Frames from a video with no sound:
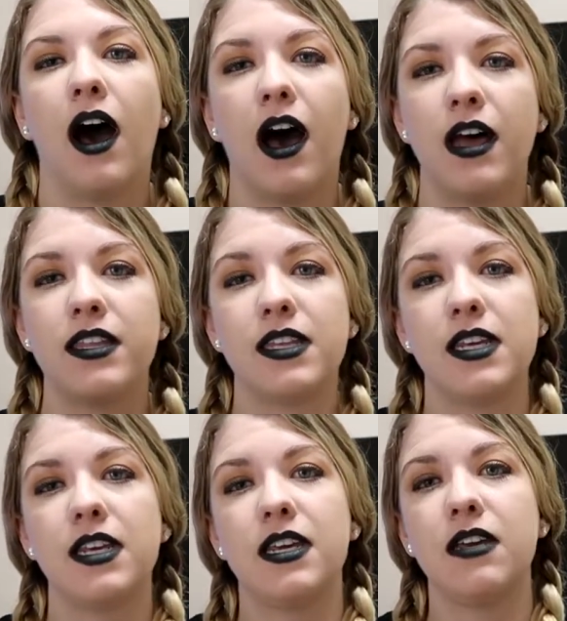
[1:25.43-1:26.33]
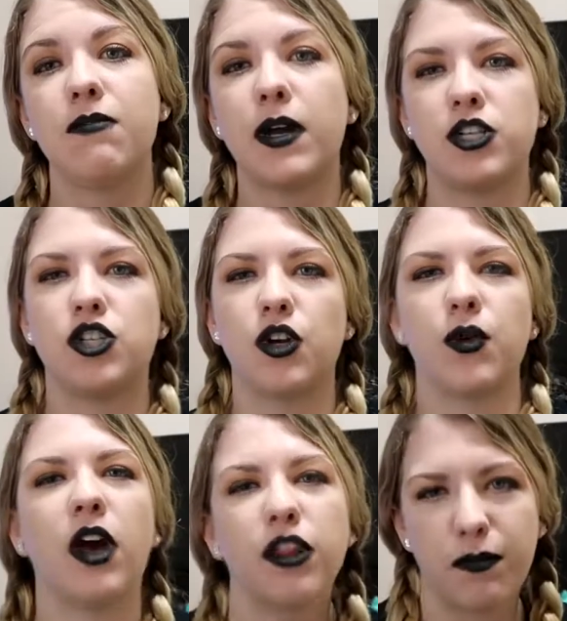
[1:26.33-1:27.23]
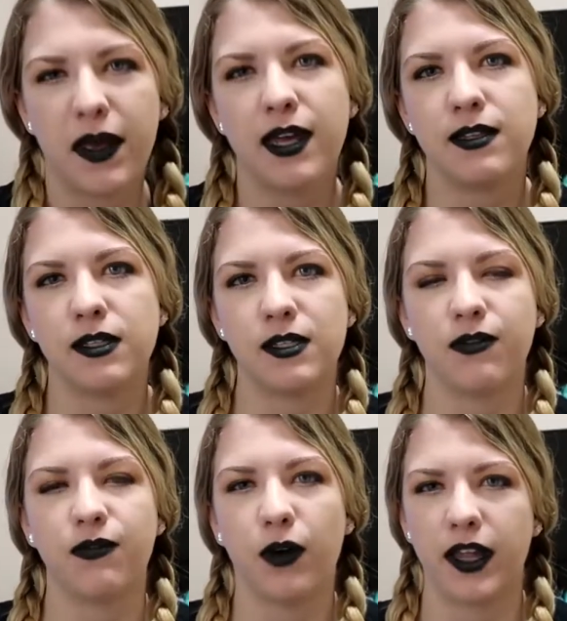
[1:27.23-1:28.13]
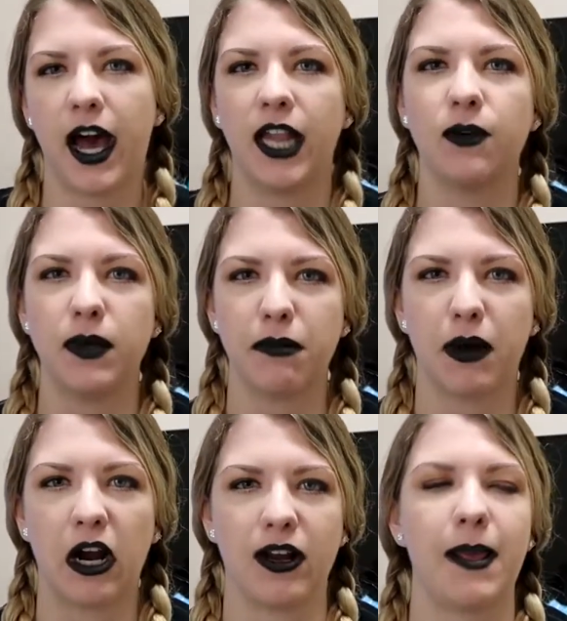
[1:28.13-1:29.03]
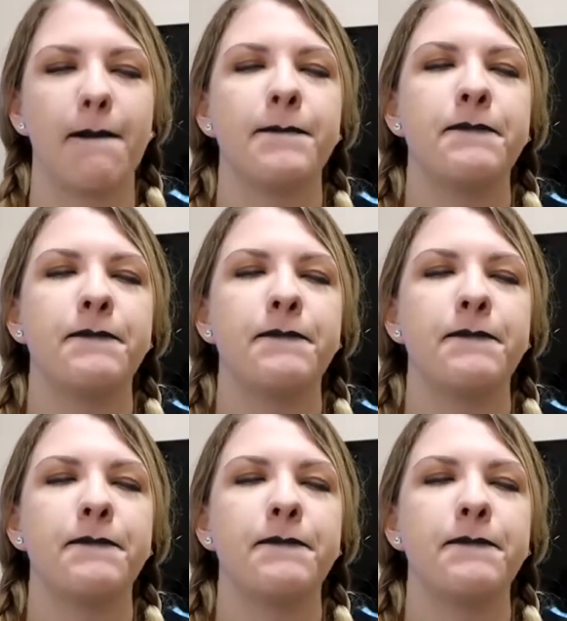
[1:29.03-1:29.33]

on the register with all the pins for the Halloween party.